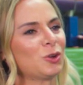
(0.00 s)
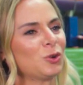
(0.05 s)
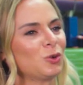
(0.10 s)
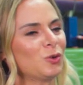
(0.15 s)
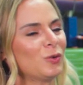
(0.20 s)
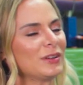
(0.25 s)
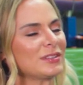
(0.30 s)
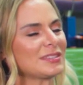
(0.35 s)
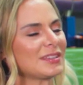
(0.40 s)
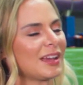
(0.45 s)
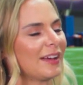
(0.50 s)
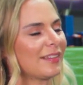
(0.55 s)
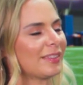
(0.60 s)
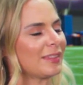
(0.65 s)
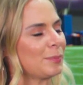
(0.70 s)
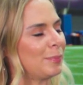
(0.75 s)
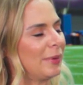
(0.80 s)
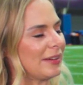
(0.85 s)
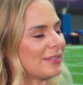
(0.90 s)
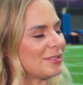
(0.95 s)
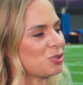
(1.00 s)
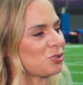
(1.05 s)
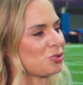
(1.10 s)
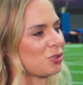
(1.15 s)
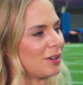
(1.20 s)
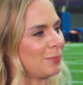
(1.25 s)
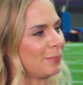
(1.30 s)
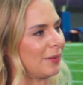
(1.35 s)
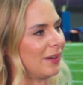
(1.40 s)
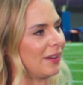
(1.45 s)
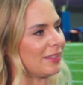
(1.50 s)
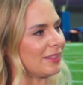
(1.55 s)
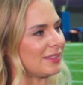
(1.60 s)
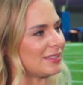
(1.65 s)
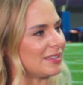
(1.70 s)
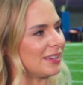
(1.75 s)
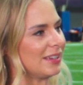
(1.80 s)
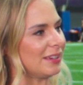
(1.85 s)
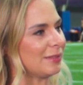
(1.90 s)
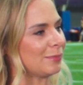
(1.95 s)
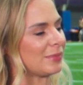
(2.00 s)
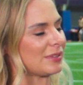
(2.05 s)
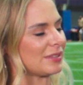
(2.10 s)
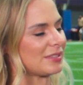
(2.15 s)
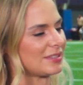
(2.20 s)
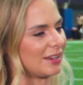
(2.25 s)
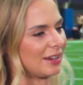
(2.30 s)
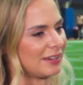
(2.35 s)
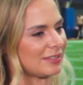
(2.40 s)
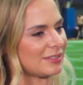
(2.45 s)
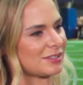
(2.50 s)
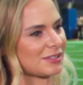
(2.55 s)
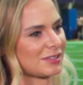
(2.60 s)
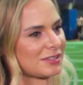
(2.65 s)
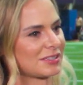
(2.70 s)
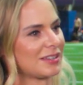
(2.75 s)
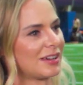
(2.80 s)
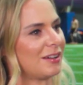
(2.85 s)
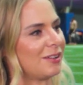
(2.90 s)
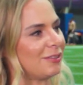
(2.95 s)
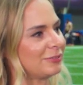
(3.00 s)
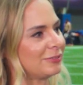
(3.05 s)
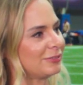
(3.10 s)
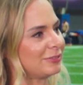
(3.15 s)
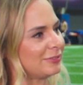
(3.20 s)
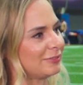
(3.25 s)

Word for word: Who has got the best drip on the team besides yourself?